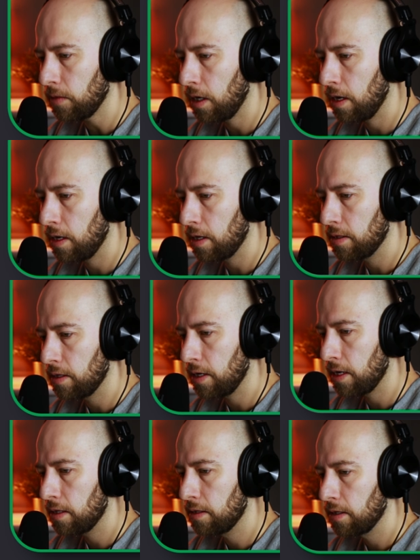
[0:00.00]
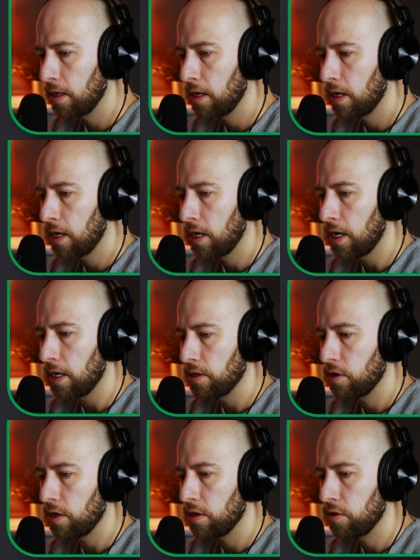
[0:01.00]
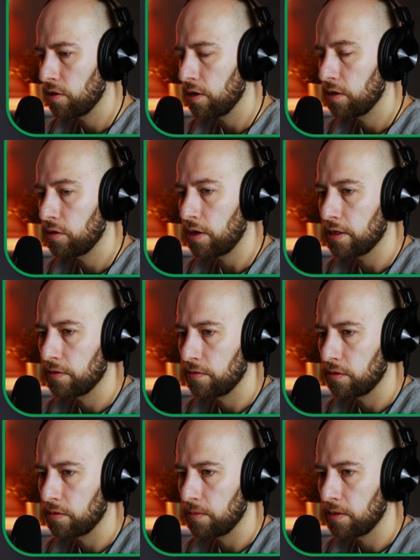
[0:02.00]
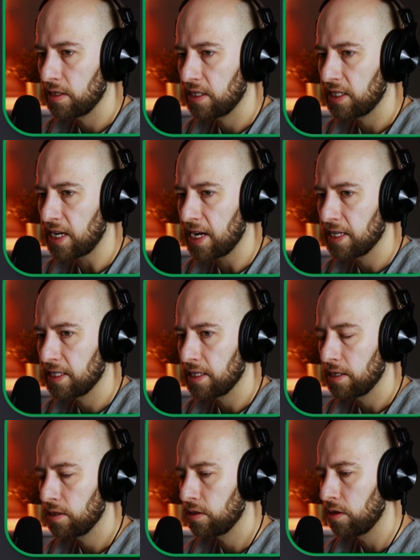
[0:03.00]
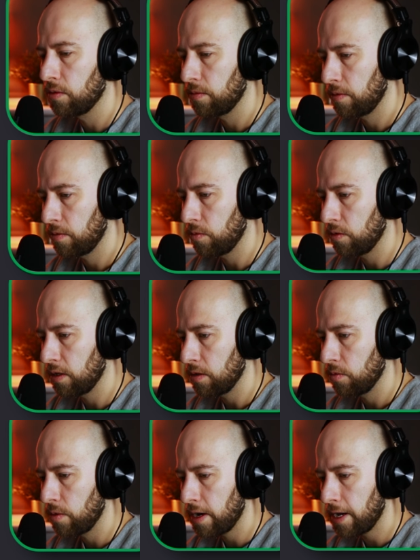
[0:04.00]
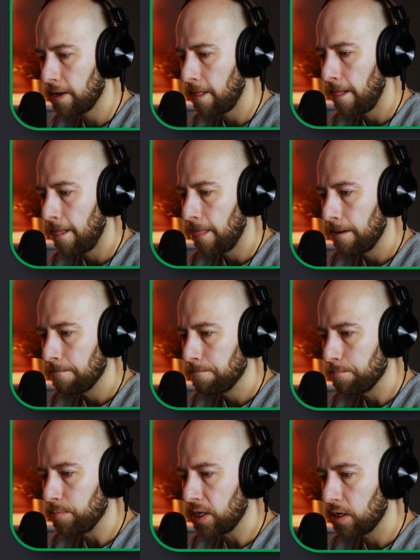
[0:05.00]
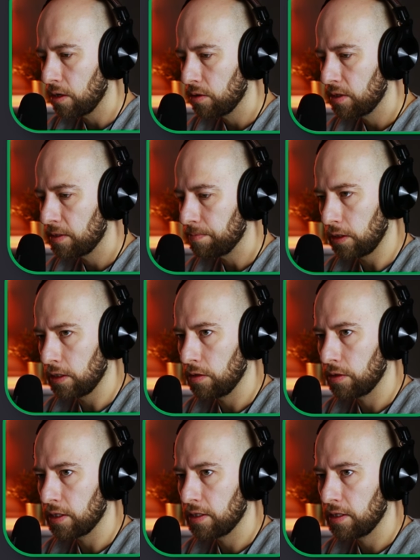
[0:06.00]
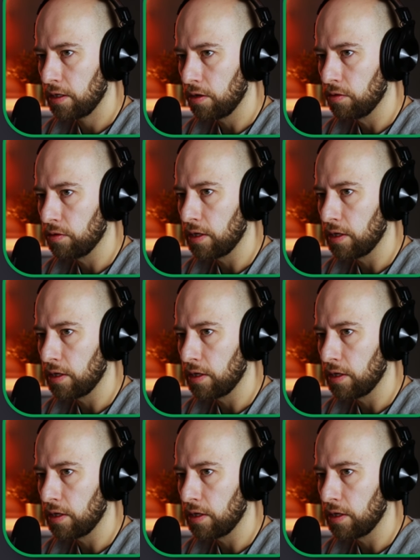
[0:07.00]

and at the end I changed transform sized. So why? Because as you can see on